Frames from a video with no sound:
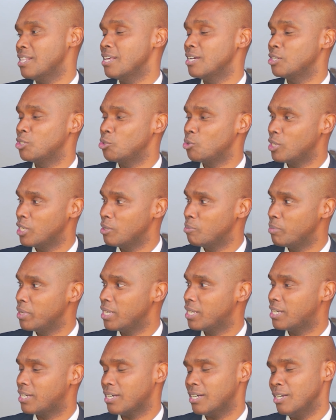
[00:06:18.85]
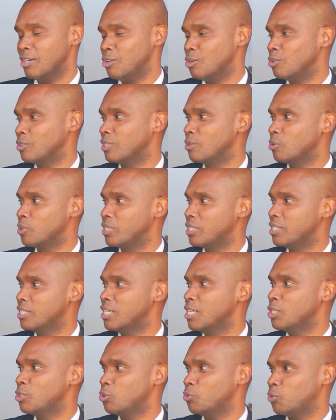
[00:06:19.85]
that you can make along the way.
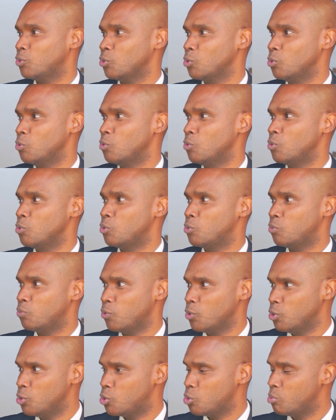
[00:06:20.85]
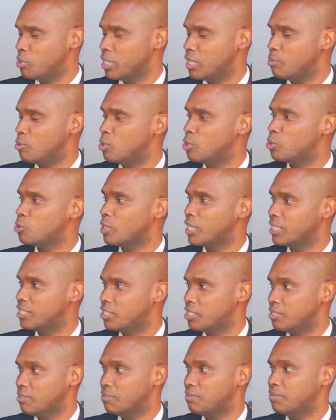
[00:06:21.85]
So for you to be able to
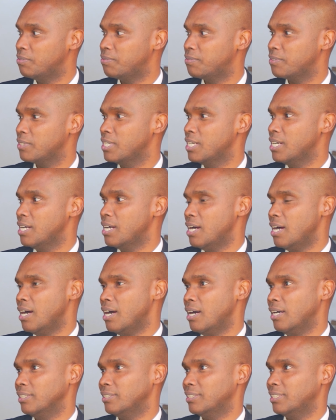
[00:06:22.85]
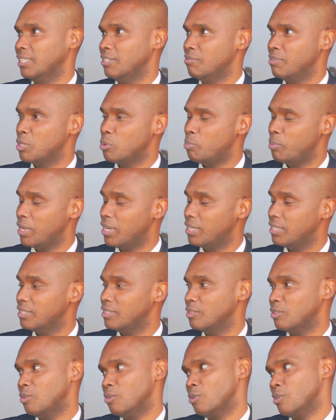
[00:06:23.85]
achieve a saving plan
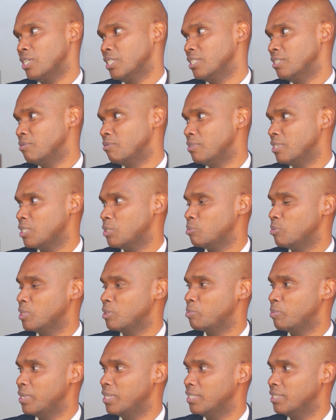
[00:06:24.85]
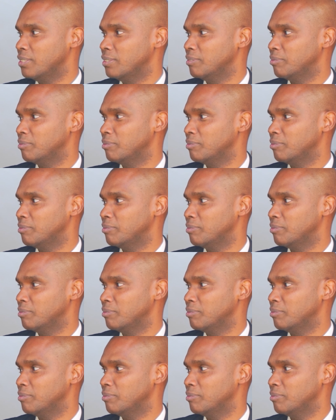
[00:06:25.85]
or an investment plan.